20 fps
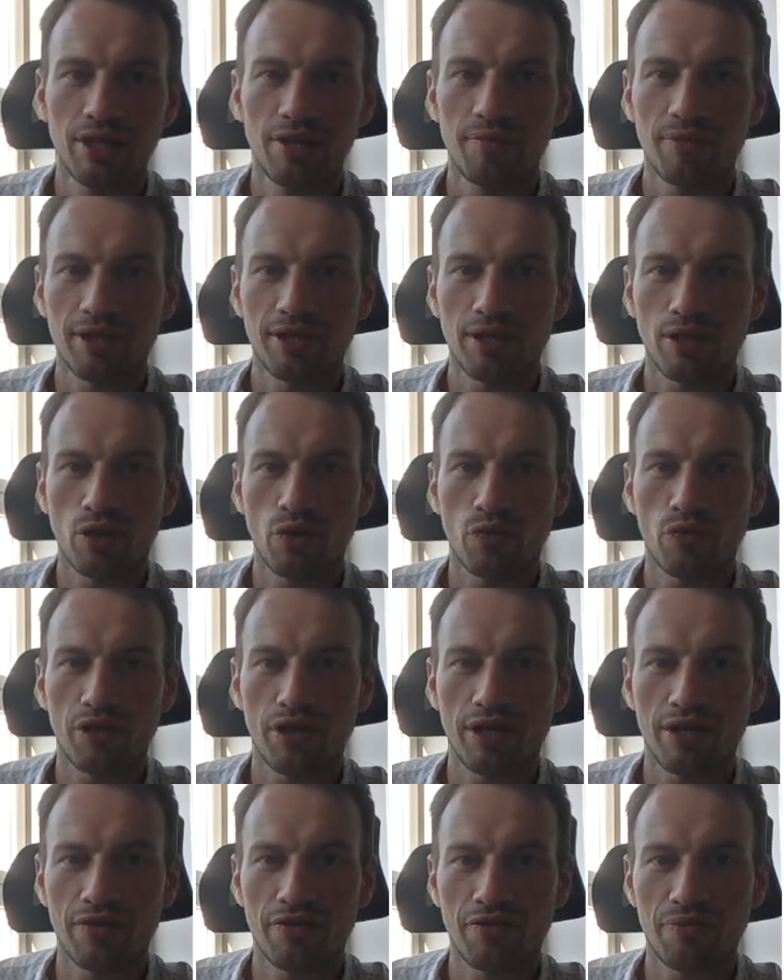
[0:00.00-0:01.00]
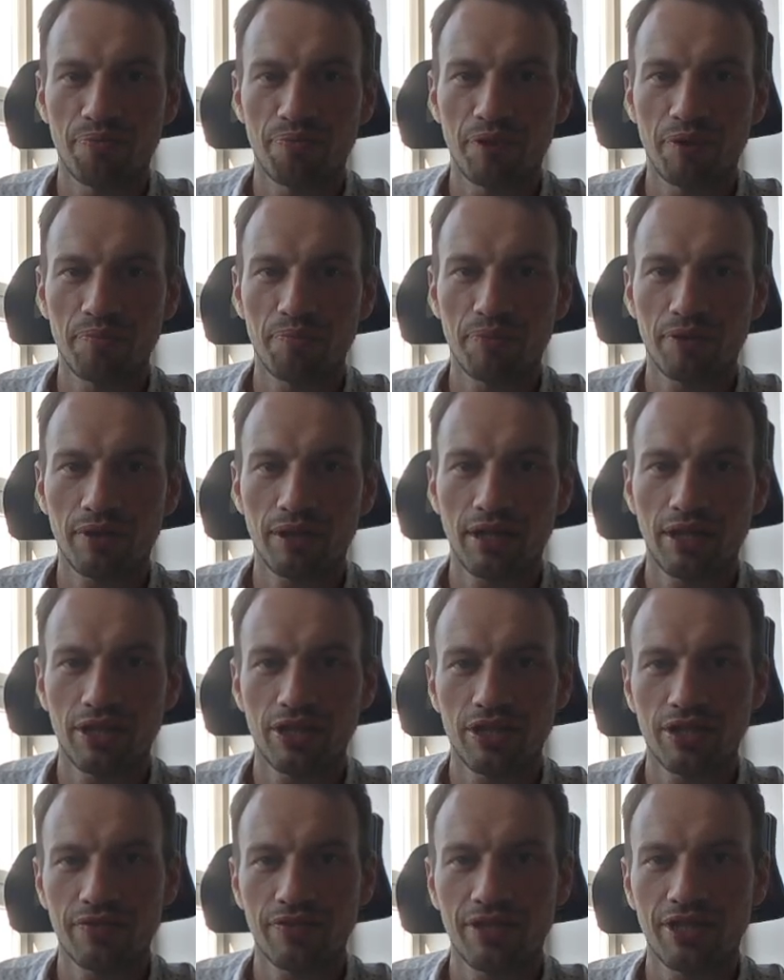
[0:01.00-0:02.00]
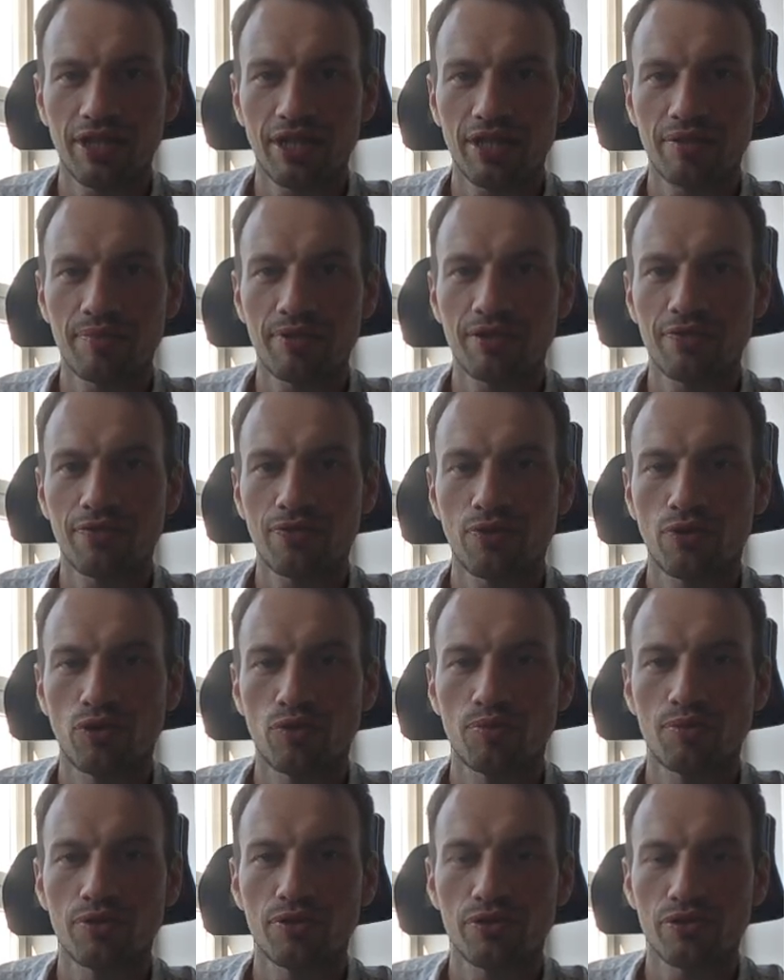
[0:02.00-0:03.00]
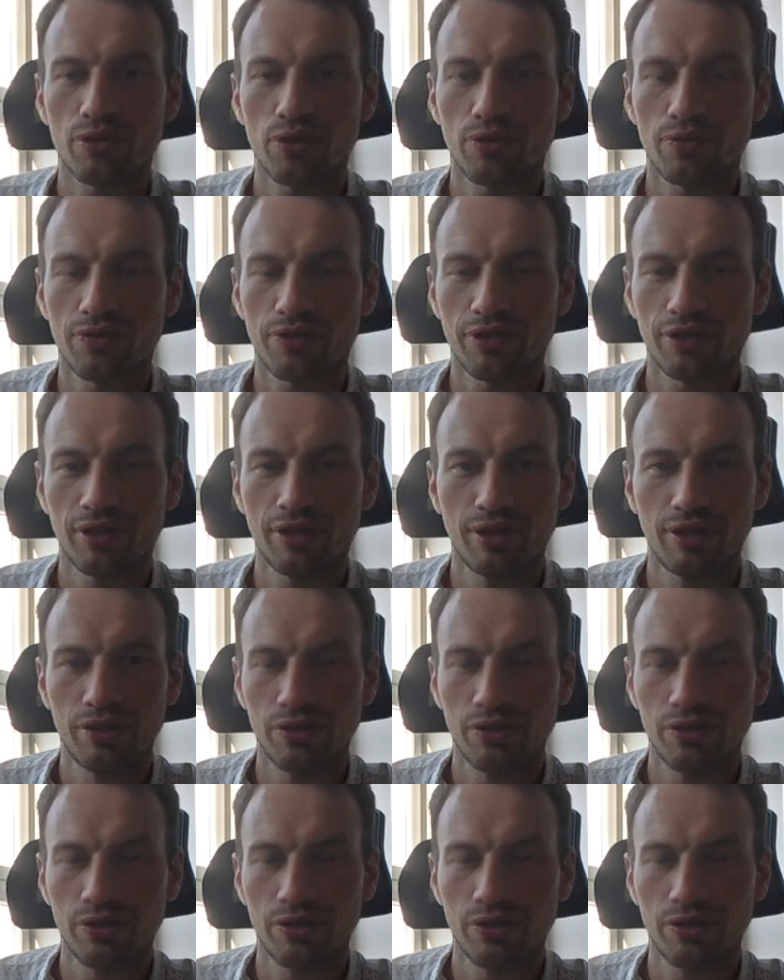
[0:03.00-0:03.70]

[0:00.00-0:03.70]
but now we have Pimple HFDIB foam solver,